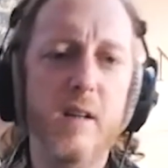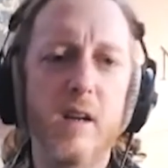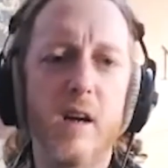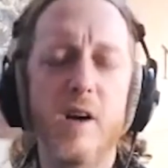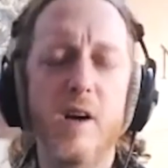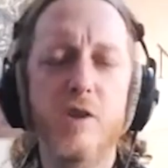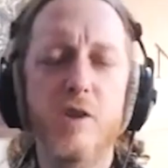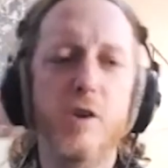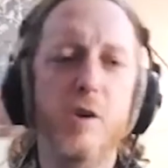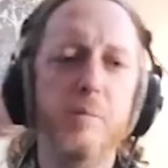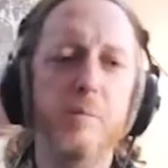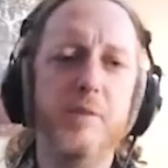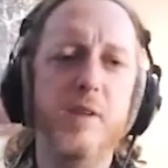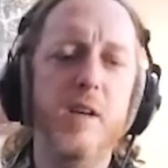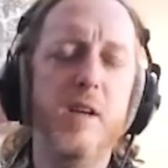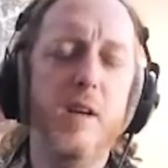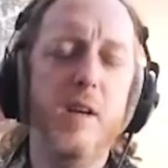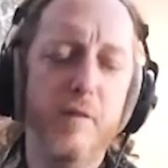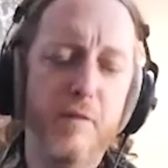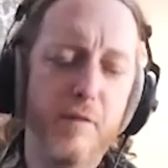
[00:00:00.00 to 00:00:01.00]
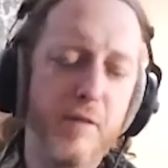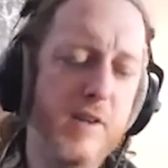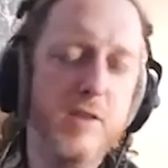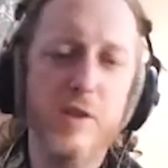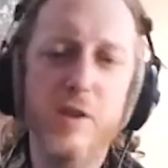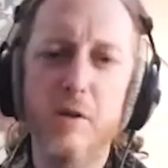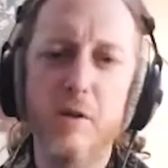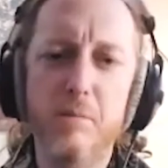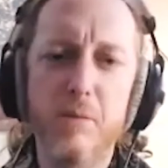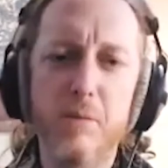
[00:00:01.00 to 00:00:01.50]
I jumped in. I
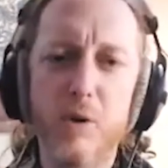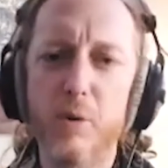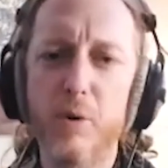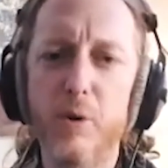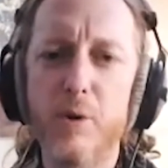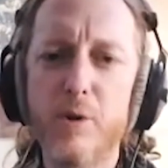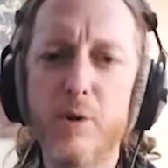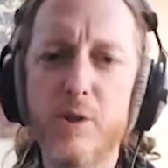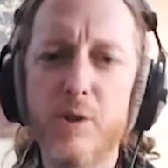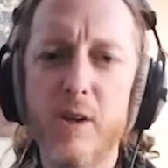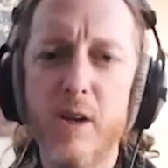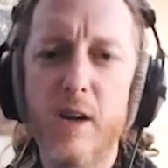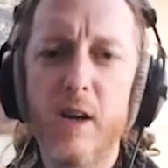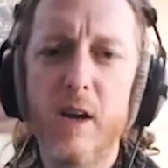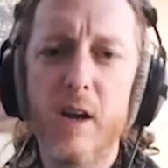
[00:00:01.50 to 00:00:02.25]
fixed computers.